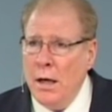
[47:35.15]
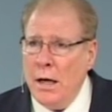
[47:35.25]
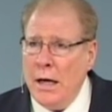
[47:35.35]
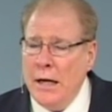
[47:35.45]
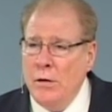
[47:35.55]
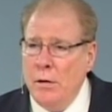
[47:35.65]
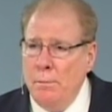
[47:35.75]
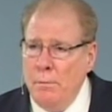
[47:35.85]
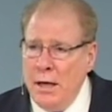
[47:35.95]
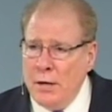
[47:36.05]
in the
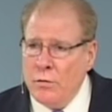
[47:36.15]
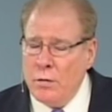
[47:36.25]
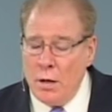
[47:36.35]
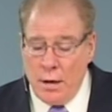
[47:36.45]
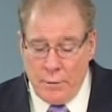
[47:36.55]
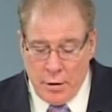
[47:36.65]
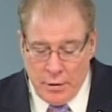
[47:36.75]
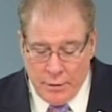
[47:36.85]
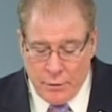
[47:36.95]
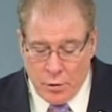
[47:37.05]
midst of a
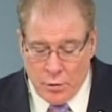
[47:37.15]
difficult